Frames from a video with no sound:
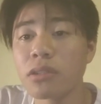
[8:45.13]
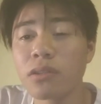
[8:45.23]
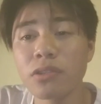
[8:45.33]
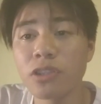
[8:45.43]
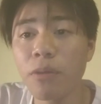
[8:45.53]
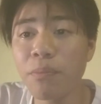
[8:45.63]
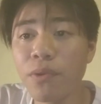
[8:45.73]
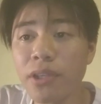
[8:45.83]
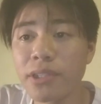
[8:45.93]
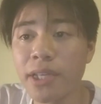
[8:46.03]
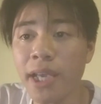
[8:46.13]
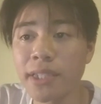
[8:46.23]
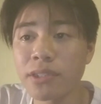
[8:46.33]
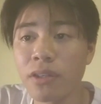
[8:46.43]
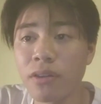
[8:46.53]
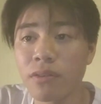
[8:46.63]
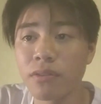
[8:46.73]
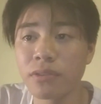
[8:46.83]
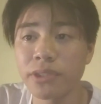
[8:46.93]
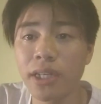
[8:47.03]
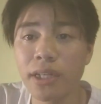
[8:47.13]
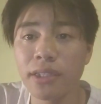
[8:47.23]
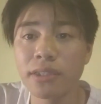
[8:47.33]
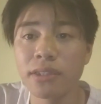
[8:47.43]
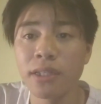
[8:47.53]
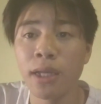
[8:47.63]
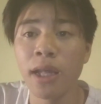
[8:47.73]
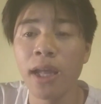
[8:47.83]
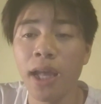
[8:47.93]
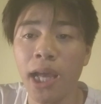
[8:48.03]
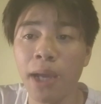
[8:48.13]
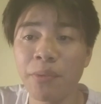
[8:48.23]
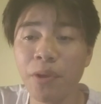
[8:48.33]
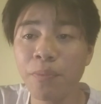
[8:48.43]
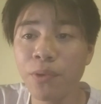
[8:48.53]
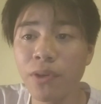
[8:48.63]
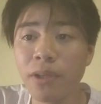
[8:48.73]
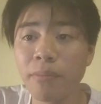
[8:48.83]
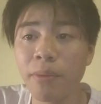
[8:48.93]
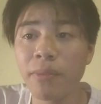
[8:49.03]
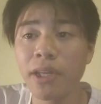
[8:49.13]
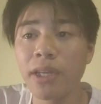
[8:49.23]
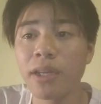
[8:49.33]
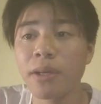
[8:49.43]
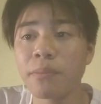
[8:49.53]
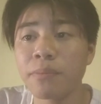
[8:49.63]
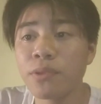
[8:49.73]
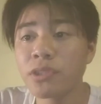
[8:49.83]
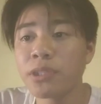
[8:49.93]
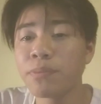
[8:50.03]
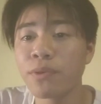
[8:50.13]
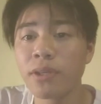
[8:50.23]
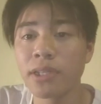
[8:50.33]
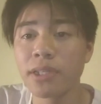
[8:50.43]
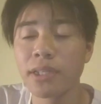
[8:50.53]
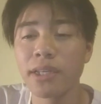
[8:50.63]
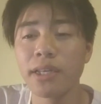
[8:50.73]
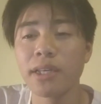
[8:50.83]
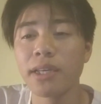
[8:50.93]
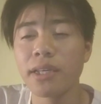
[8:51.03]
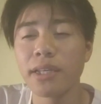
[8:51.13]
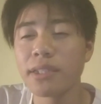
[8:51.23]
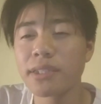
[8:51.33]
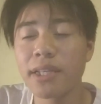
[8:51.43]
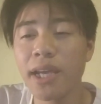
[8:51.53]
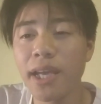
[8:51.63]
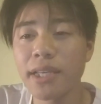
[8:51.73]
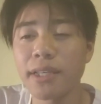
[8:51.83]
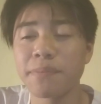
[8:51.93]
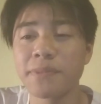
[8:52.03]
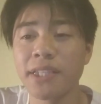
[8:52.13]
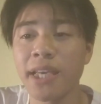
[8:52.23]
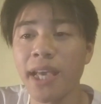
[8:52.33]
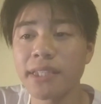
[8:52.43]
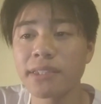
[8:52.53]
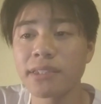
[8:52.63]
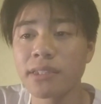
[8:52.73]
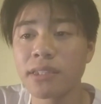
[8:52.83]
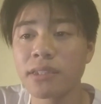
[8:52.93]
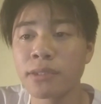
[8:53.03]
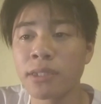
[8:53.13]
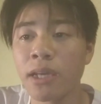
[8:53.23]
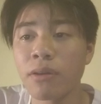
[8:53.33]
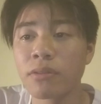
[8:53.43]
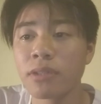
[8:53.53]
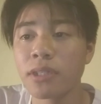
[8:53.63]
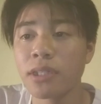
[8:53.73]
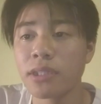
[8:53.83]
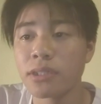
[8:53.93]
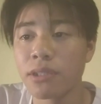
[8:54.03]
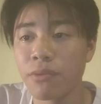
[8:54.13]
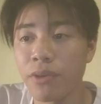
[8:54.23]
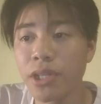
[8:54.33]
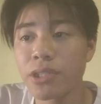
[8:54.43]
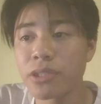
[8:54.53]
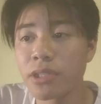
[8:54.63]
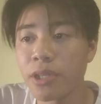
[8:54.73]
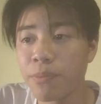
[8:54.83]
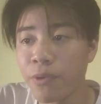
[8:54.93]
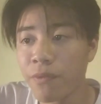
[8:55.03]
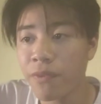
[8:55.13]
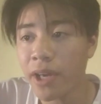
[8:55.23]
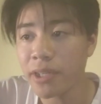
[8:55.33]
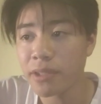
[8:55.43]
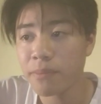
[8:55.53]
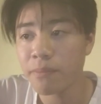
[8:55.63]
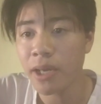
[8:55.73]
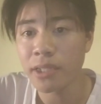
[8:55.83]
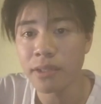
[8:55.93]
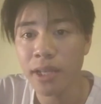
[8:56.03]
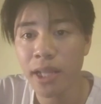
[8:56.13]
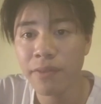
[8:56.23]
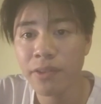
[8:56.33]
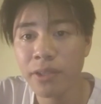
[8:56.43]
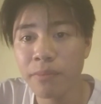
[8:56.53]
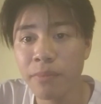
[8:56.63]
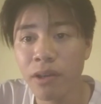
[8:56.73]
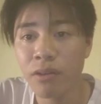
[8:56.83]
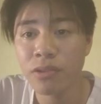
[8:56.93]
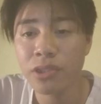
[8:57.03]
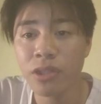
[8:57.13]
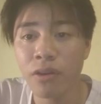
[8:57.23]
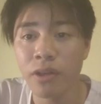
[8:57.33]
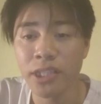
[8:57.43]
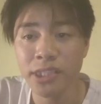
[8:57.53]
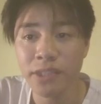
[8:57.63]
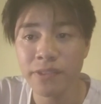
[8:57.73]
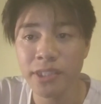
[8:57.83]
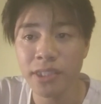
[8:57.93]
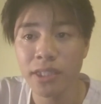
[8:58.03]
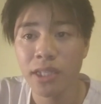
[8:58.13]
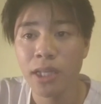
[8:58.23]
Don't stop pulling the cat tail, darling. I'm not pulling, mommy. Pushy pulling. In the case of the cat's tail, the reaction is provided by the living biological activity